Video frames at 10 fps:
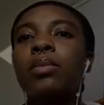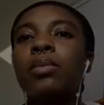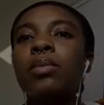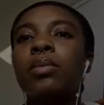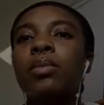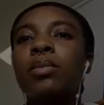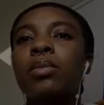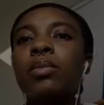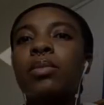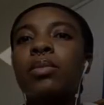
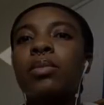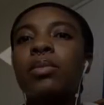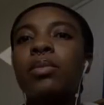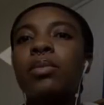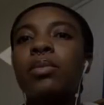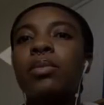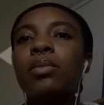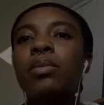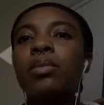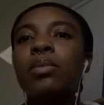
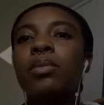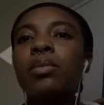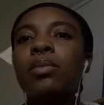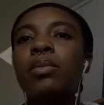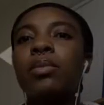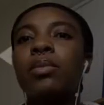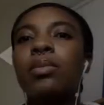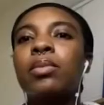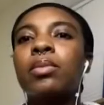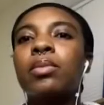
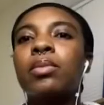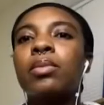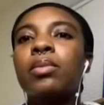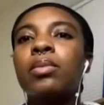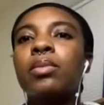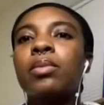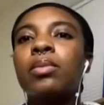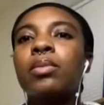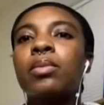(not speaking)